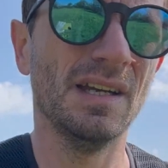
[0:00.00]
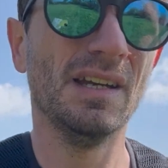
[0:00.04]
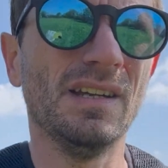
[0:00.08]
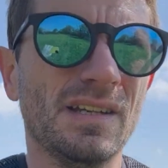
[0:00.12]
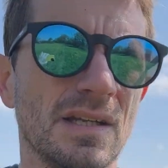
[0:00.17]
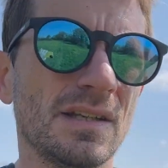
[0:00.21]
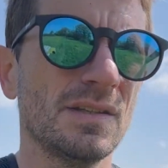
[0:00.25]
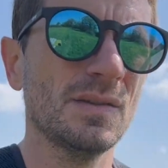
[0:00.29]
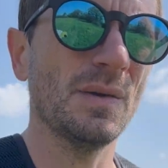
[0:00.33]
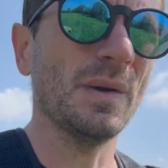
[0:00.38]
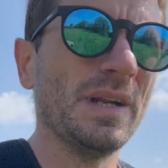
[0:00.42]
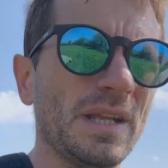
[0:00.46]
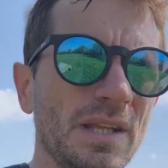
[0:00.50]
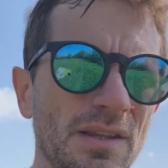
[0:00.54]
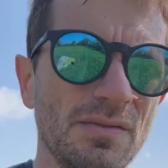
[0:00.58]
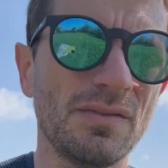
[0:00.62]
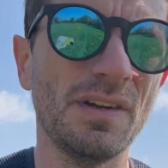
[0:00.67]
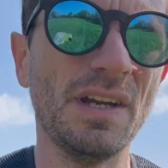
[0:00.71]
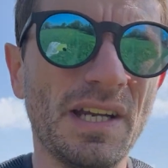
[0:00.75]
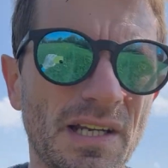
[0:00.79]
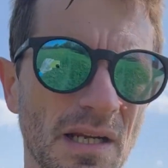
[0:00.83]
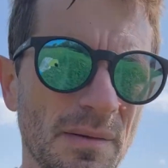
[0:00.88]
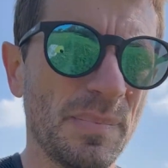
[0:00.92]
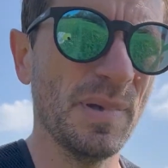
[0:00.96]
23
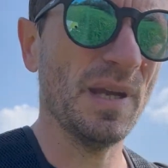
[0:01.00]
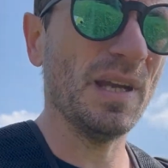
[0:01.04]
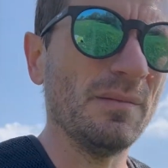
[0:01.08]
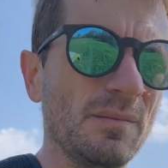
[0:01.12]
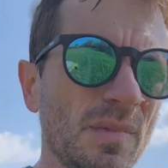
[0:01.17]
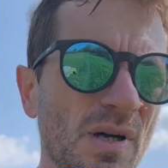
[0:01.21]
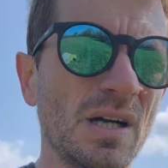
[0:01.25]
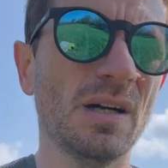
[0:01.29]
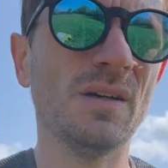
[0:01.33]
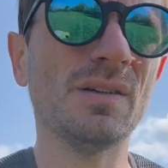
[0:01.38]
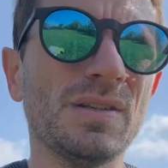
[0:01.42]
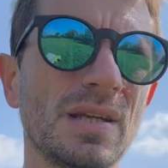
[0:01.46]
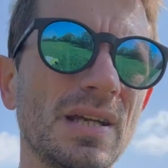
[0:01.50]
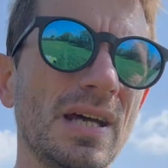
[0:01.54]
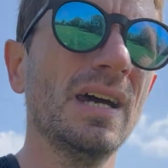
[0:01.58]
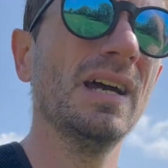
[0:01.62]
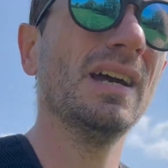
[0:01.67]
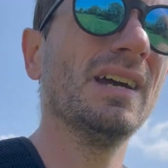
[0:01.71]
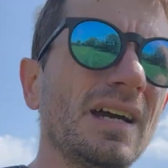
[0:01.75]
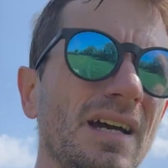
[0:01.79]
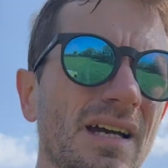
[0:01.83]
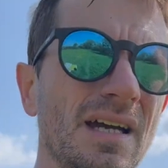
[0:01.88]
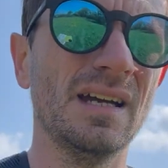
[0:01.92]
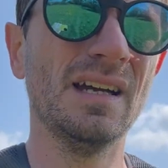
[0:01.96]
and a bit miles.
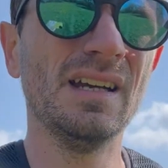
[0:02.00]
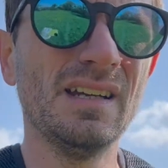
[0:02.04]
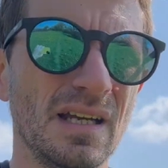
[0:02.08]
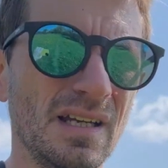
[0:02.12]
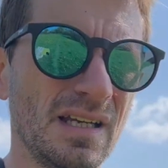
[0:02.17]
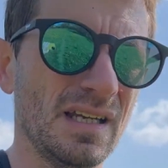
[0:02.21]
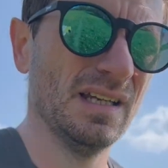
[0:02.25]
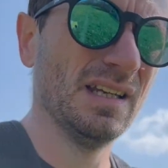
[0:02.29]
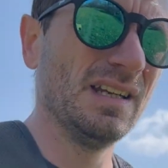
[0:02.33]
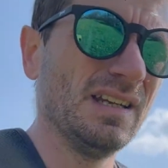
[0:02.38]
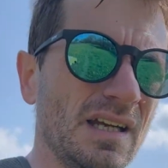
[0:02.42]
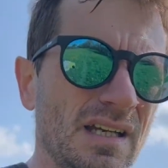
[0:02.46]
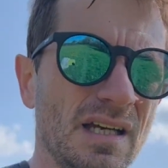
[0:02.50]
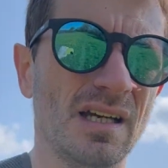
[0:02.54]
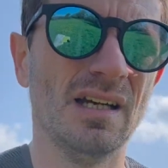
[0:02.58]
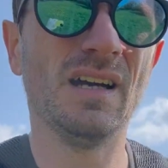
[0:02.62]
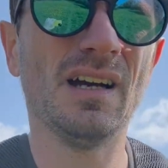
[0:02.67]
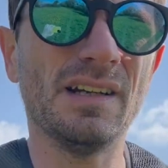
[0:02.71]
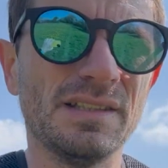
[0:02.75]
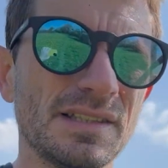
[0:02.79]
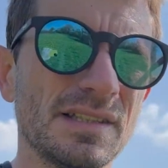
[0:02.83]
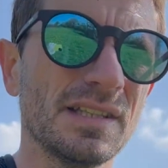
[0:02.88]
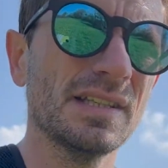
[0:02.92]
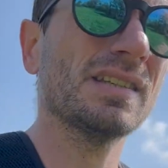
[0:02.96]
I
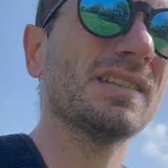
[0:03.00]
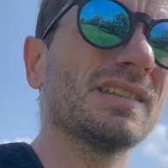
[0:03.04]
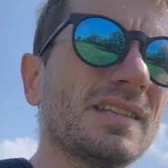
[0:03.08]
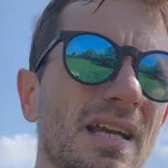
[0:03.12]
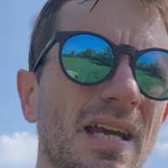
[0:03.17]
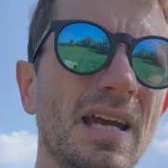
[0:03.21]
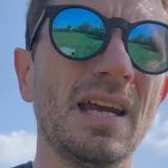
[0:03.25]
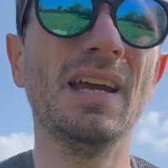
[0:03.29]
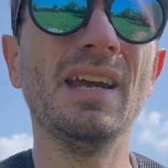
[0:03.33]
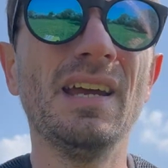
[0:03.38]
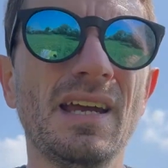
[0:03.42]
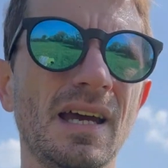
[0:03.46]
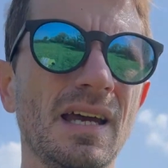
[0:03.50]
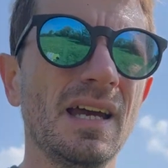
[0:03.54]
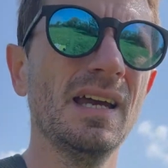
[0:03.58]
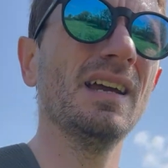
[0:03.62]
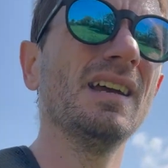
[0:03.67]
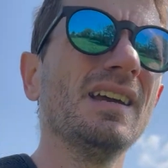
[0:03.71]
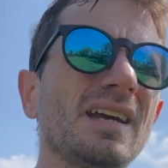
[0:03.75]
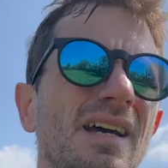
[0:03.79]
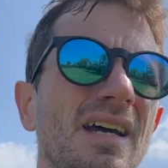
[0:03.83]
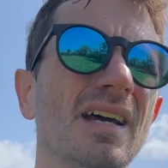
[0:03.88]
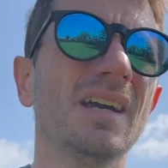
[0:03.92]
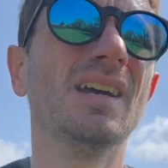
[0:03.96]
just
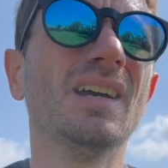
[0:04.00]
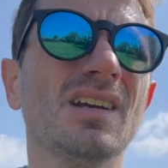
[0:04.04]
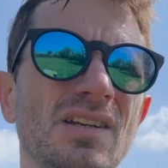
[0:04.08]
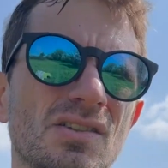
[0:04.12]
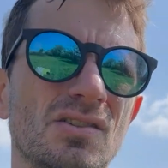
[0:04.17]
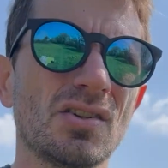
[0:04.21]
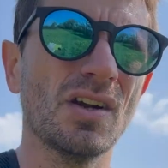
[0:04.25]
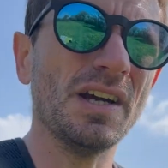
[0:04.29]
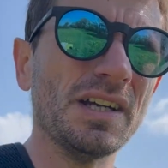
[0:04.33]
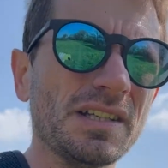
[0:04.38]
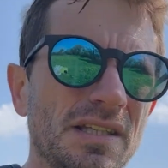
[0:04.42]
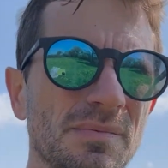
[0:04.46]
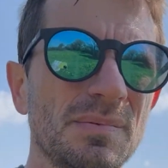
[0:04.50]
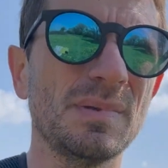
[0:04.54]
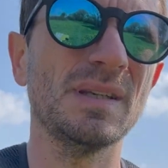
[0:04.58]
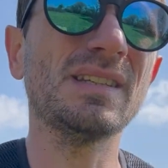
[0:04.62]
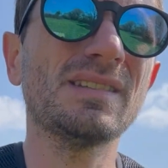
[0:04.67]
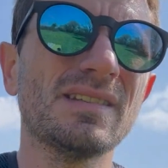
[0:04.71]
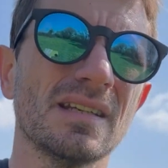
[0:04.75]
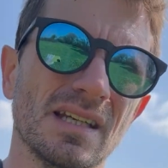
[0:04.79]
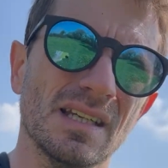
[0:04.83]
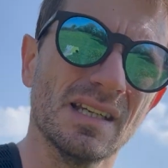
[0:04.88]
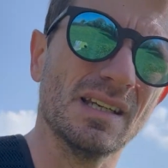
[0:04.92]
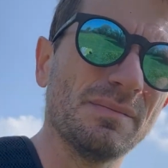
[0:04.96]
tried to be
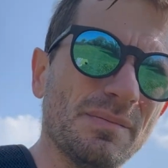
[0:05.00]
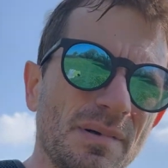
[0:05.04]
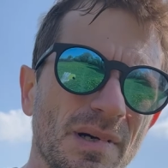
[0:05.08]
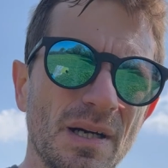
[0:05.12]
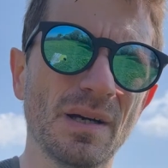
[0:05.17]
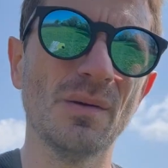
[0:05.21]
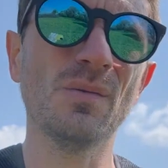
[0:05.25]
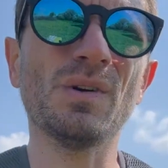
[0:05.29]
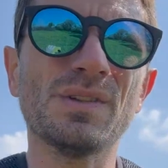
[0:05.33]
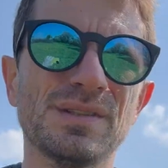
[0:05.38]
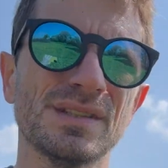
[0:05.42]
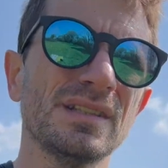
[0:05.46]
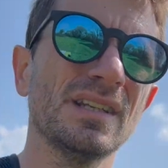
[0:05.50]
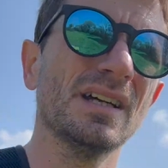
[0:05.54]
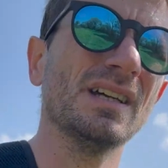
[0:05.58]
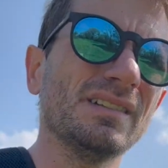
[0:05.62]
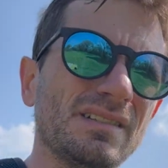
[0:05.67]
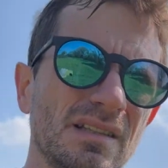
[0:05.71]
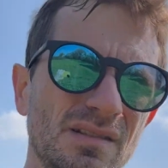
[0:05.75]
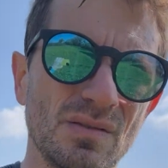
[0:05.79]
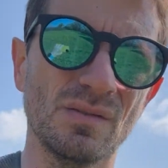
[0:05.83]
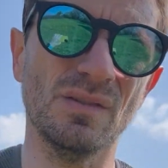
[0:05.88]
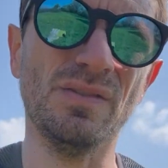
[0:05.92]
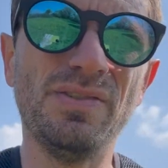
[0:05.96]
sick, but I wasn't at
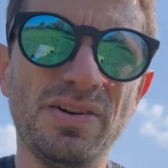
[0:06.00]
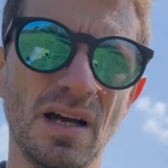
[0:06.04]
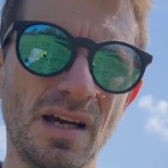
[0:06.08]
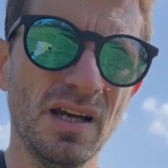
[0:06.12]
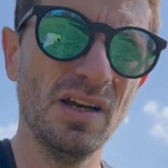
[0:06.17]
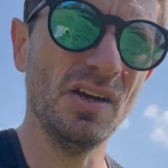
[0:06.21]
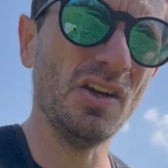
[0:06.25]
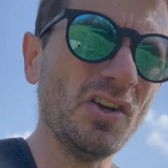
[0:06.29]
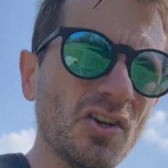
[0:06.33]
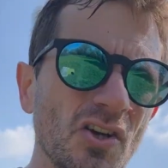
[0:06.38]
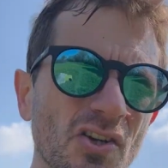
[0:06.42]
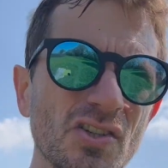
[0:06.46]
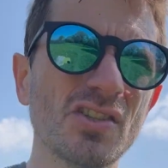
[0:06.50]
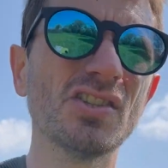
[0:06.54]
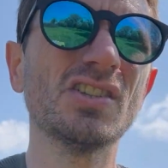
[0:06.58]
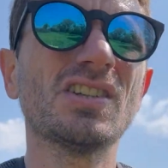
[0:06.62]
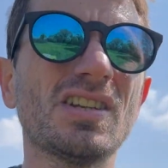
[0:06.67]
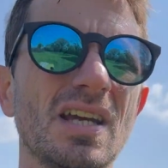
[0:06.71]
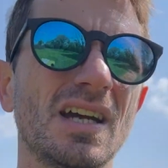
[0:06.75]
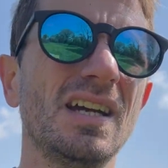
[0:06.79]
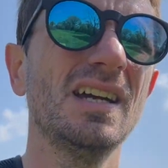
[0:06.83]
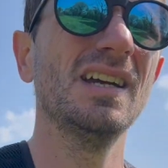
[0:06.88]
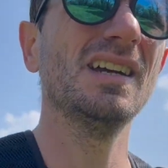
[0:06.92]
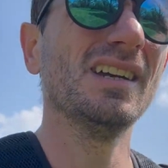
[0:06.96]
all urged. It
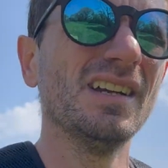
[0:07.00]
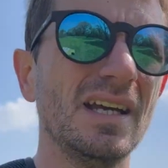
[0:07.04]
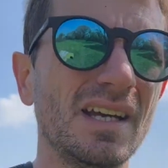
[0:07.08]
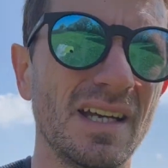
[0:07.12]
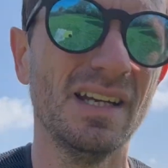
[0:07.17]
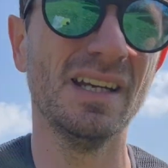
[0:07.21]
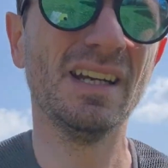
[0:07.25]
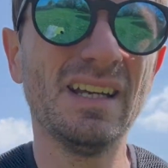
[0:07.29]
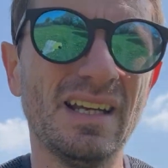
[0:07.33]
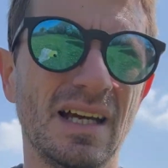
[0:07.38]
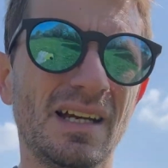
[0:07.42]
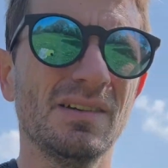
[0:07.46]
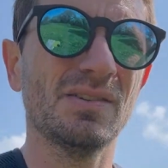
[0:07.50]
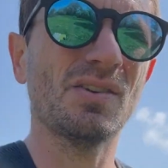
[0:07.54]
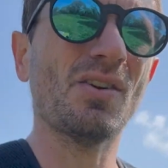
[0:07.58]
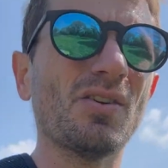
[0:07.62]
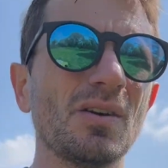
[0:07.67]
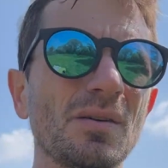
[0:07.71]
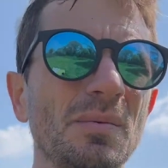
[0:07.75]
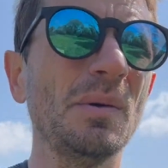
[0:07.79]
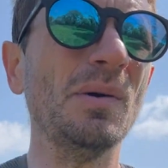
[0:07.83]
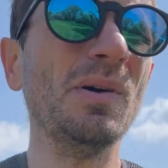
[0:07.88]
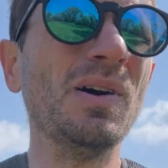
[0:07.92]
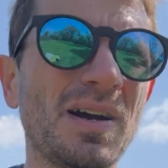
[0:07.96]
was
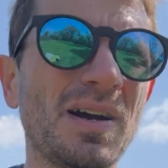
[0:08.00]
horrible.